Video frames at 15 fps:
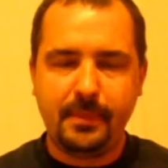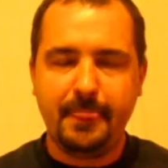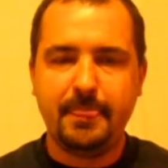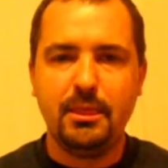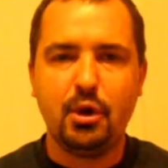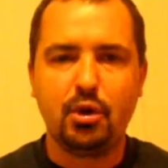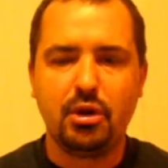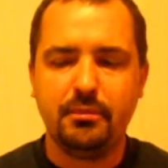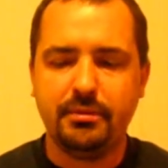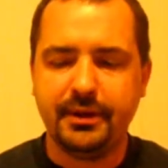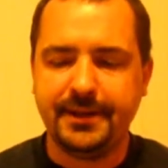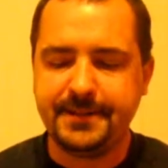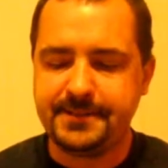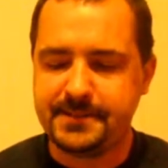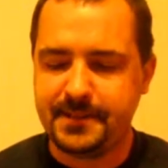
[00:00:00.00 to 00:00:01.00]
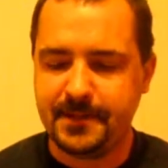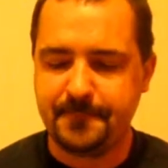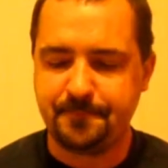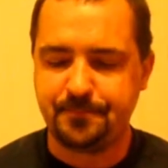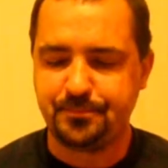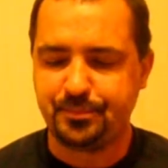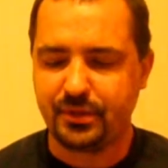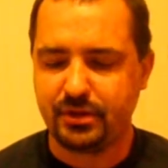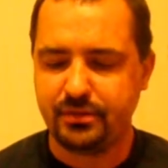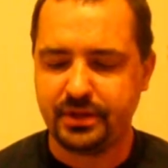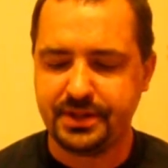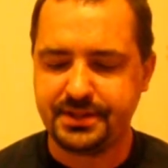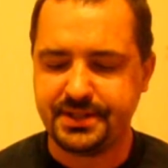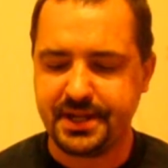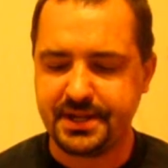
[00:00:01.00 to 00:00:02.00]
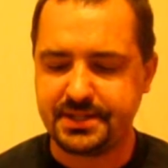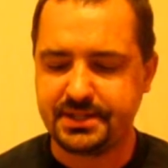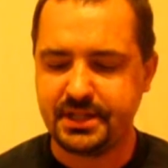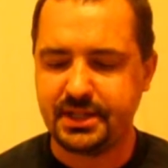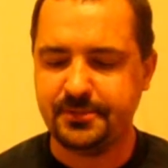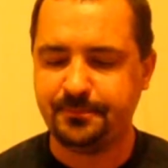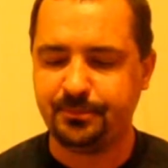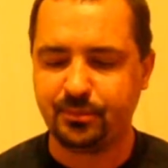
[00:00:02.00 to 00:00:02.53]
No complaints. Really tasty,